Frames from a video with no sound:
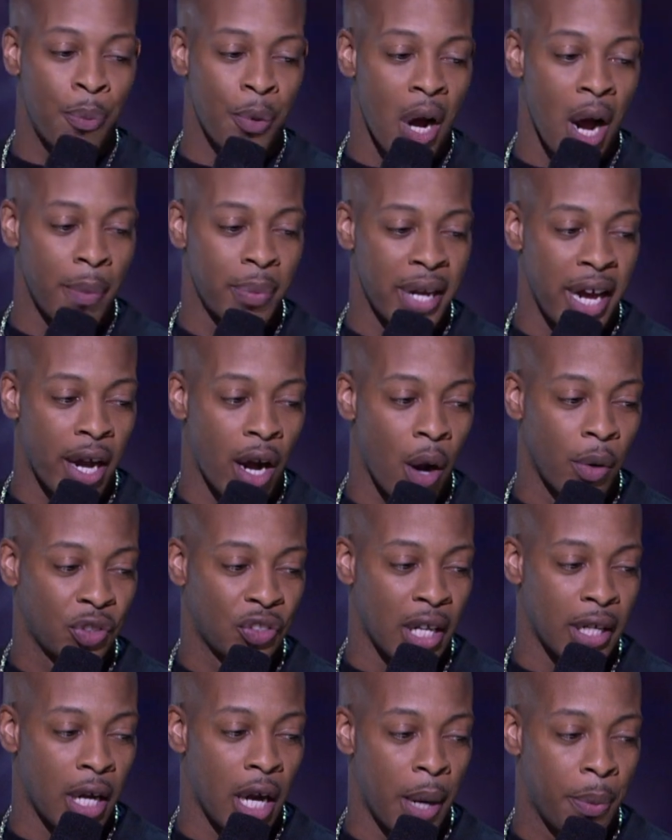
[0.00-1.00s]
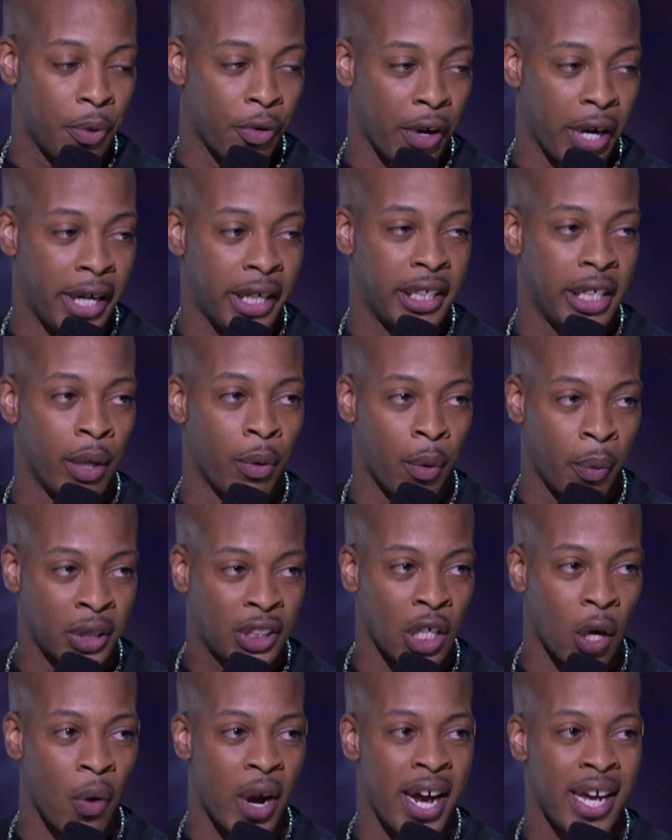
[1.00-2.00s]
problem now. I was trying to upgrade. Deal with what
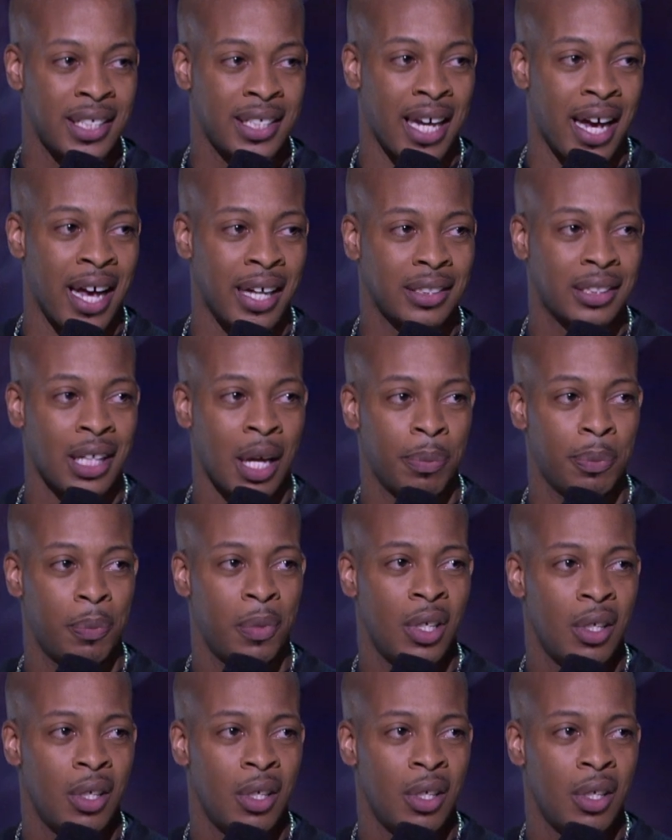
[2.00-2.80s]
your ass got. Stop